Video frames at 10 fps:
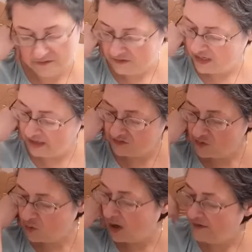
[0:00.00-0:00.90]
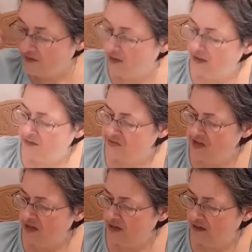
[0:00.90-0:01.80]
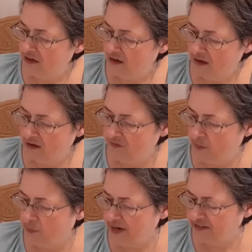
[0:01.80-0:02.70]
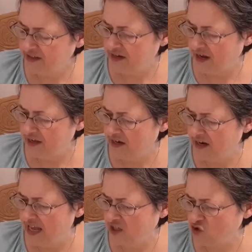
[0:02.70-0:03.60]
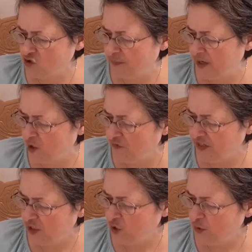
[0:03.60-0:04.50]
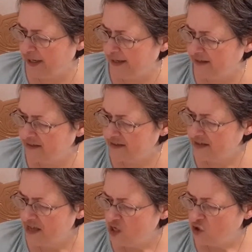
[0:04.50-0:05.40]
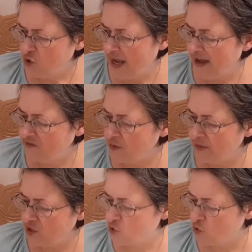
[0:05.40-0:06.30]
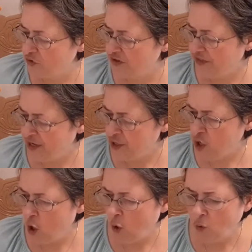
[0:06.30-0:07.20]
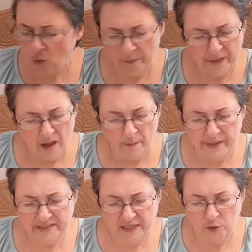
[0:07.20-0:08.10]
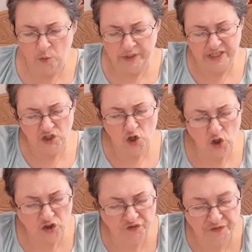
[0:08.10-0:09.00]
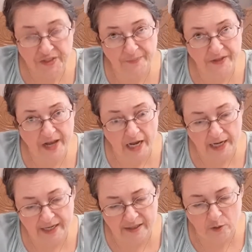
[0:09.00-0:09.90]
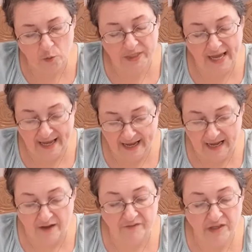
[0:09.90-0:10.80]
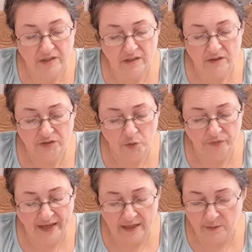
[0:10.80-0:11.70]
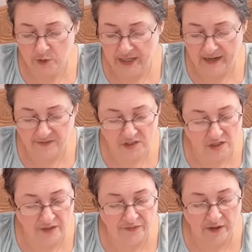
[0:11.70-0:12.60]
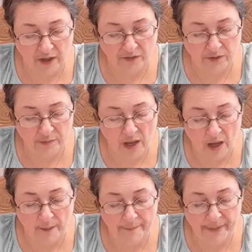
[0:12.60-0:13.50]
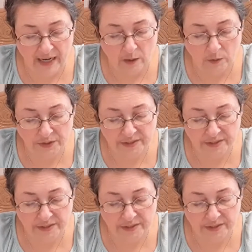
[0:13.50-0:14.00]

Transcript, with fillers: yeah, so I, instead of a bracelet, I got an extra pair of earrings. So I have to make sure that they know because I don't want to get charged for something I don't have. So that I'm going to have to contact them about.